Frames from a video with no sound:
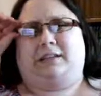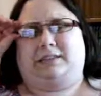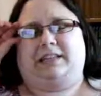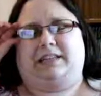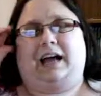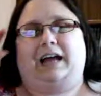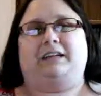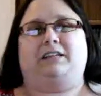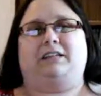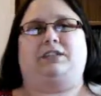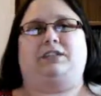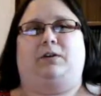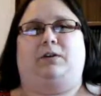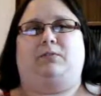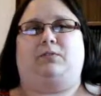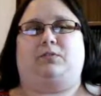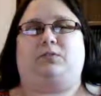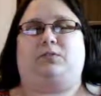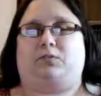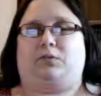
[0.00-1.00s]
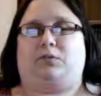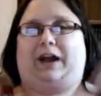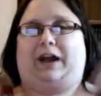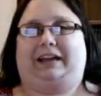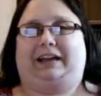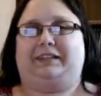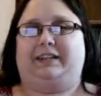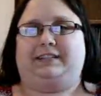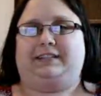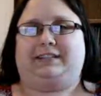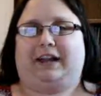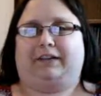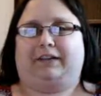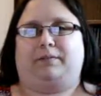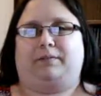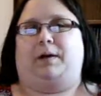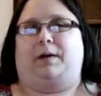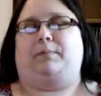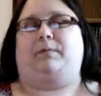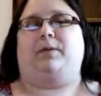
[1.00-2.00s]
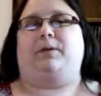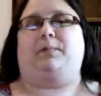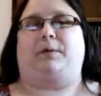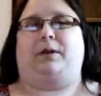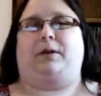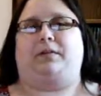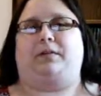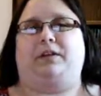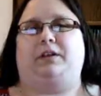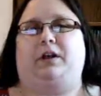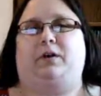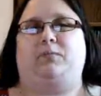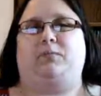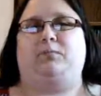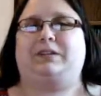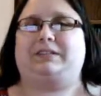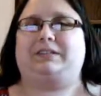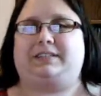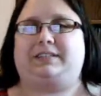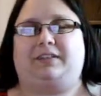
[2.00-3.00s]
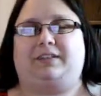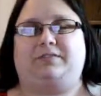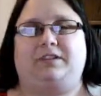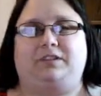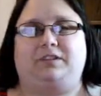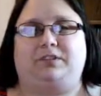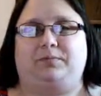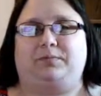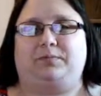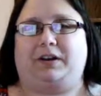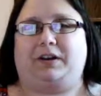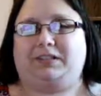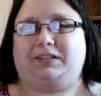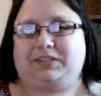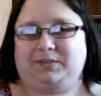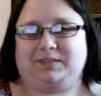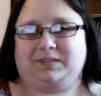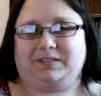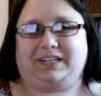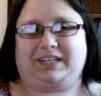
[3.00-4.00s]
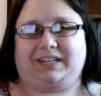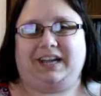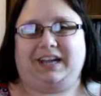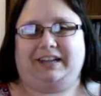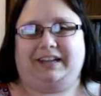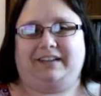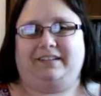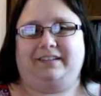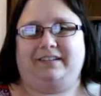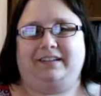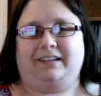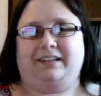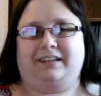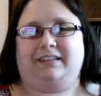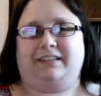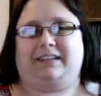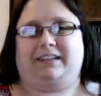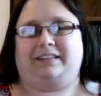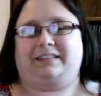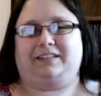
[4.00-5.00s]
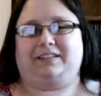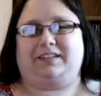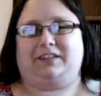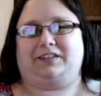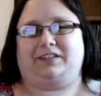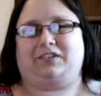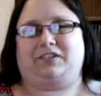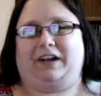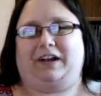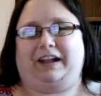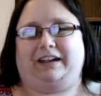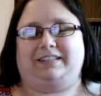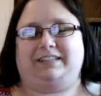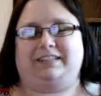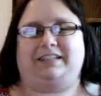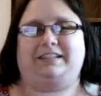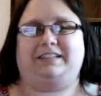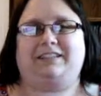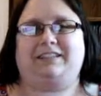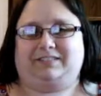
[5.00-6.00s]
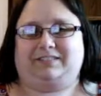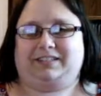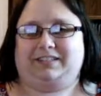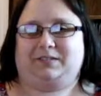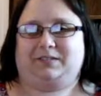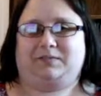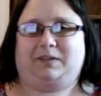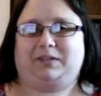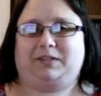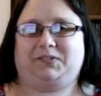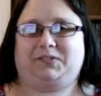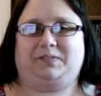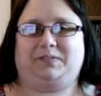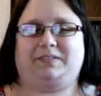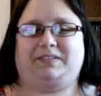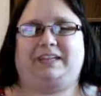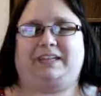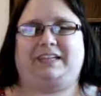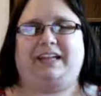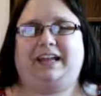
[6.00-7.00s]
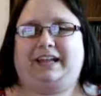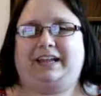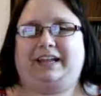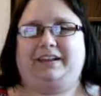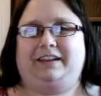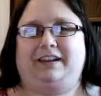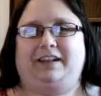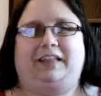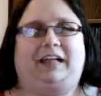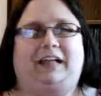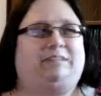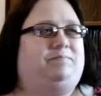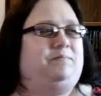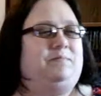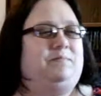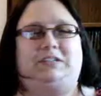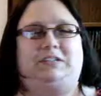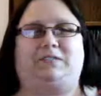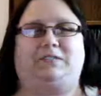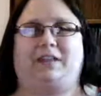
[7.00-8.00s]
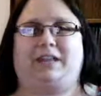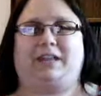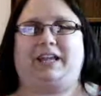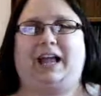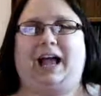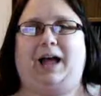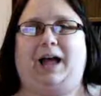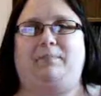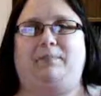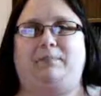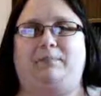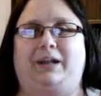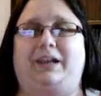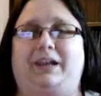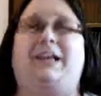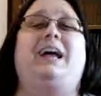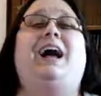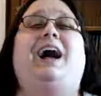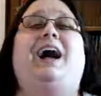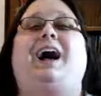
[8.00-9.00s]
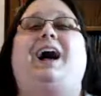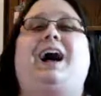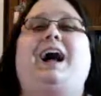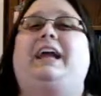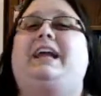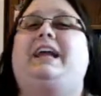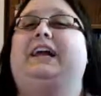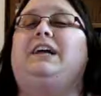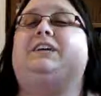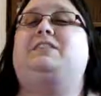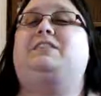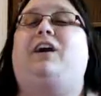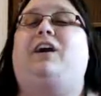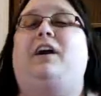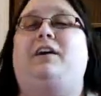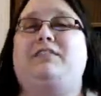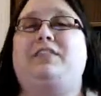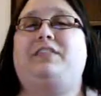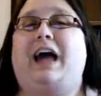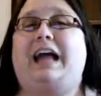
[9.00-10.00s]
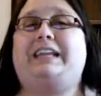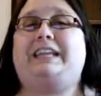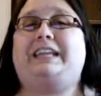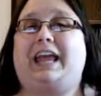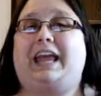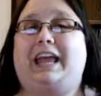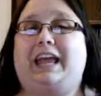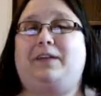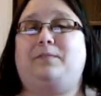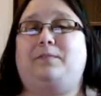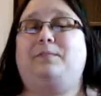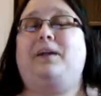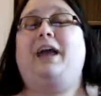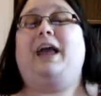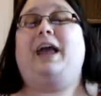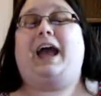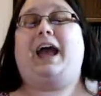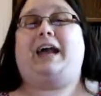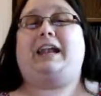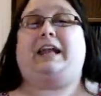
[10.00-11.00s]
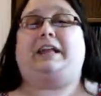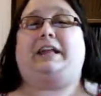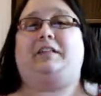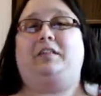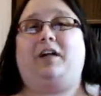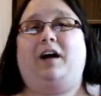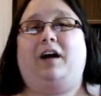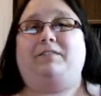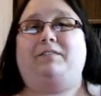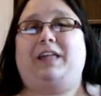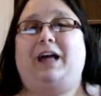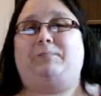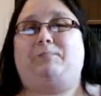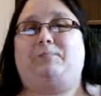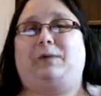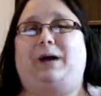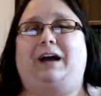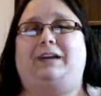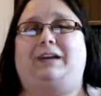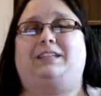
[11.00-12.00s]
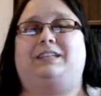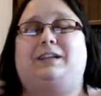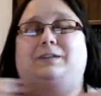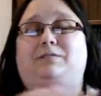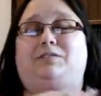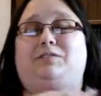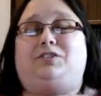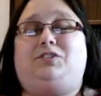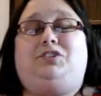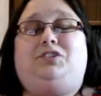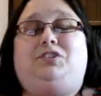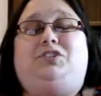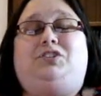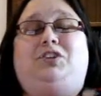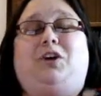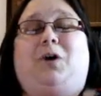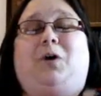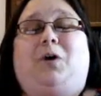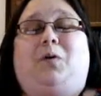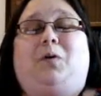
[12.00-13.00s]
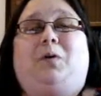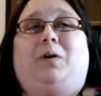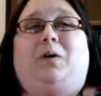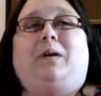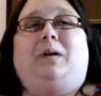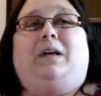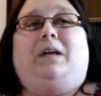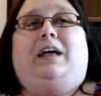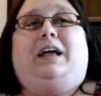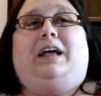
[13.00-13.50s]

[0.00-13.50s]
It's not as, grand as I remember, but, what stuff did you run into as a kid that is still as grand as an adult as it was when it was a kid? That doesn't really happen, but I love that game, and I love that box, and I'm so